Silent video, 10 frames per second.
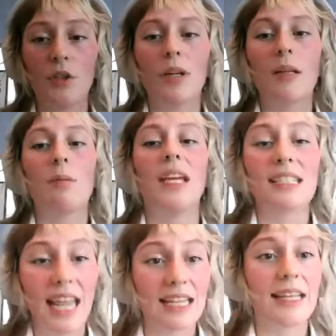You can
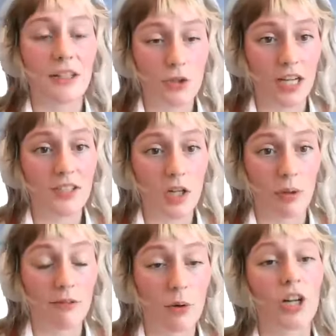maintain that trust
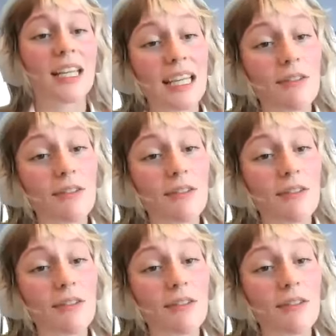going forward,